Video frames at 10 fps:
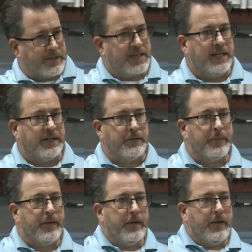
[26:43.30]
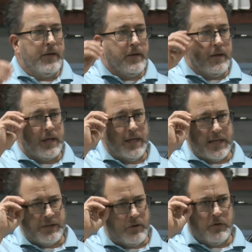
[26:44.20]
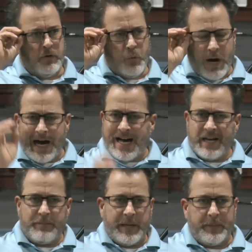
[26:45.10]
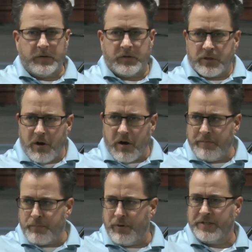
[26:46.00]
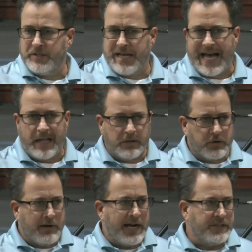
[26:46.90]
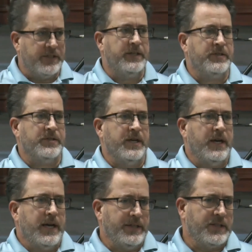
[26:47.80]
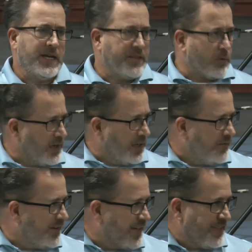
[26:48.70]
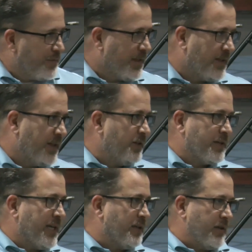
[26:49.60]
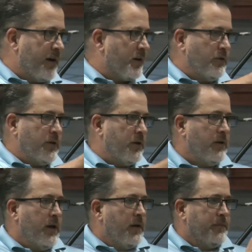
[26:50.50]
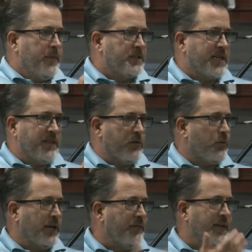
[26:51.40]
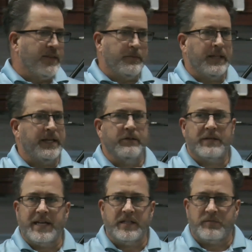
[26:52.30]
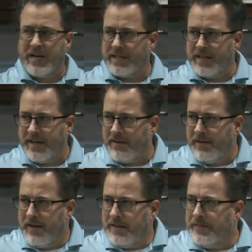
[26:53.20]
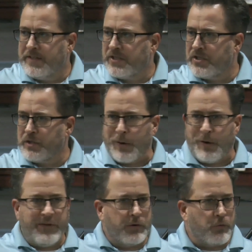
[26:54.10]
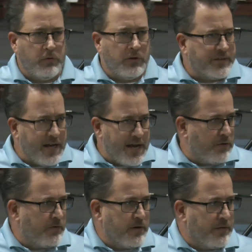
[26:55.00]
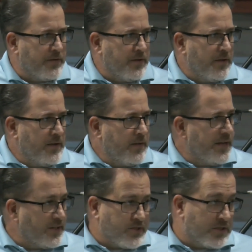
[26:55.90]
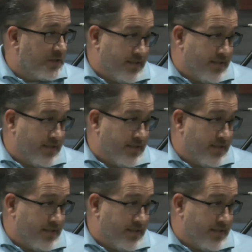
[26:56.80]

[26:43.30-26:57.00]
kingdom. Again, I don't know why people are so hard-pressed to allegorize this and say that we're living in the millennial kingdom. Eric, you know, they say that we're living in the millennial kingdom right now, that this is the perfect rule of God on earth. That's